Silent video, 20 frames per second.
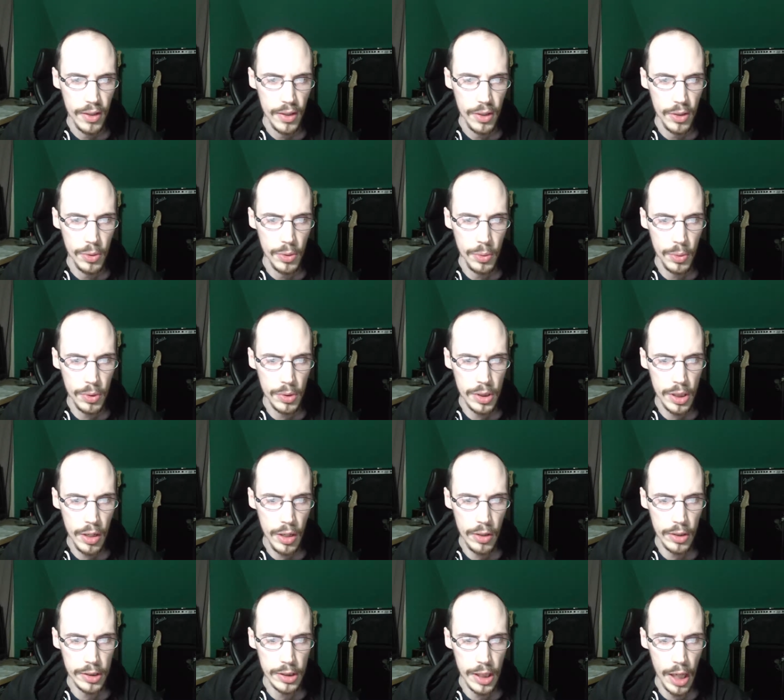You will tell
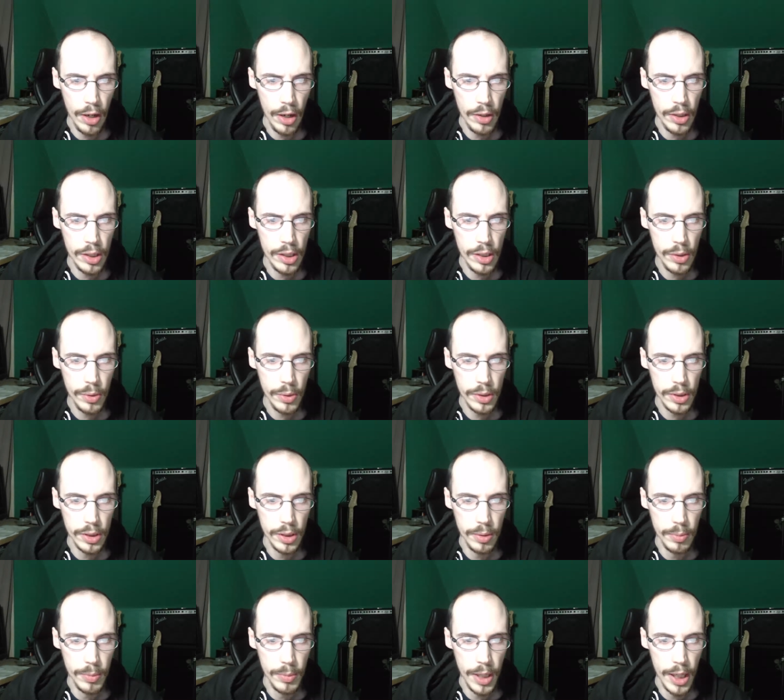us how to deal with
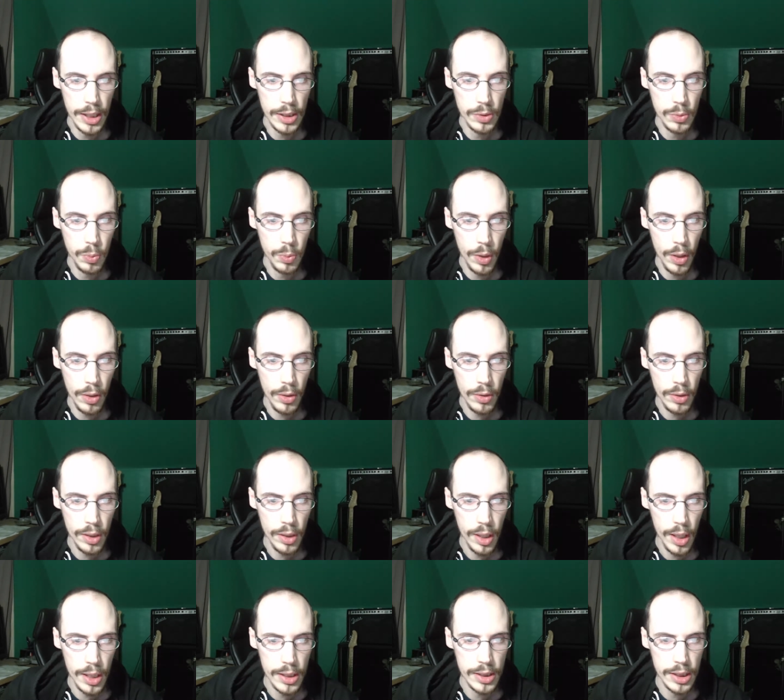them, as well
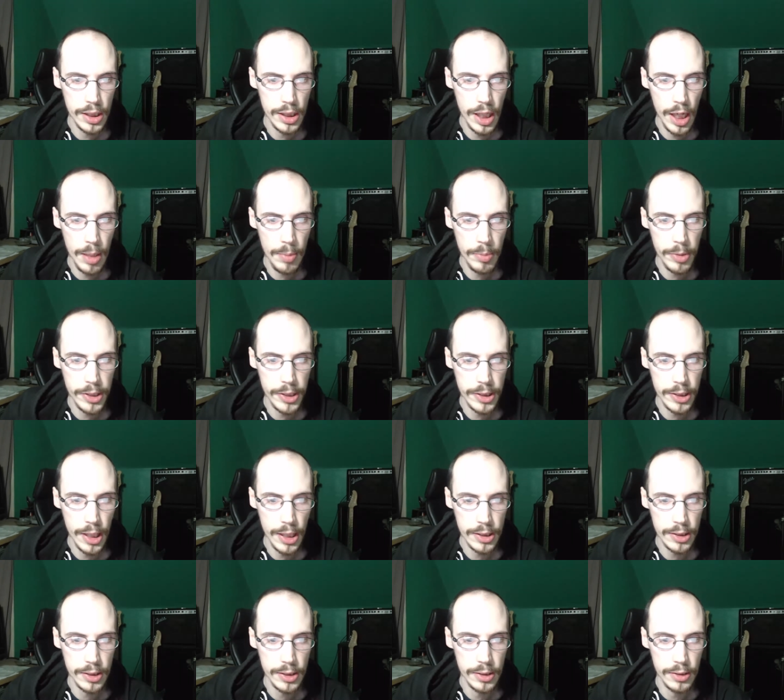as the name of the
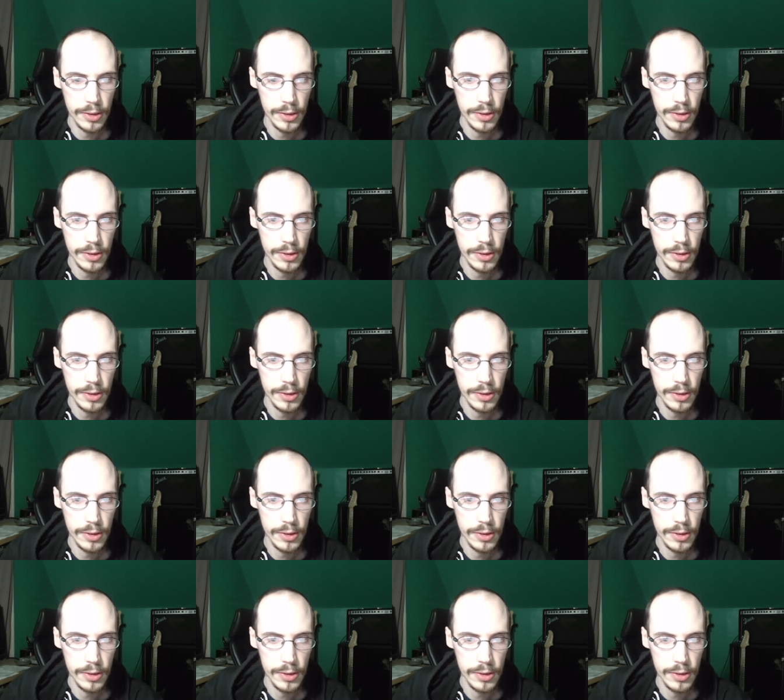assassin.